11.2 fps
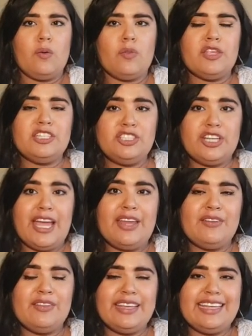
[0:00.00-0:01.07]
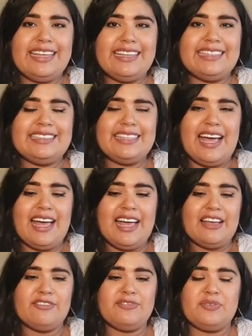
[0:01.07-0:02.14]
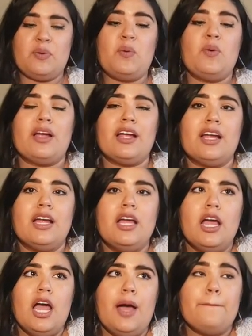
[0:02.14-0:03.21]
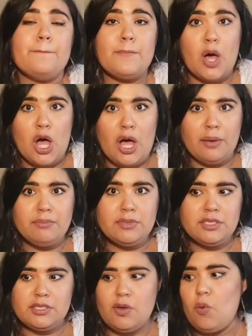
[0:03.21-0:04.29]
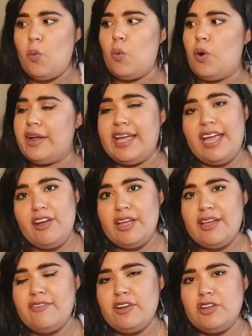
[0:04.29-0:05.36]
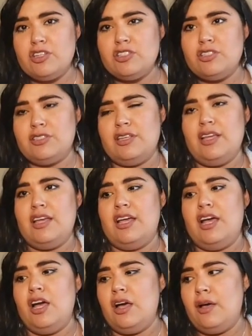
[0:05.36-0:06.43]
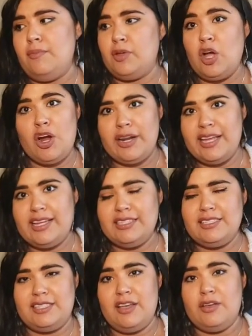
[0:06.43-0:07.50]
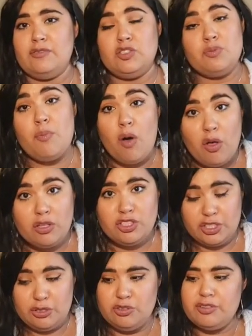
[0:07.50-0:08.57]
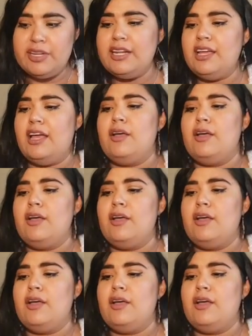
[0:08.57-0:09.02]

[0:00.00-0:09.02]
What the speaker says: this channel is for moms or caregivers, guardians of small children,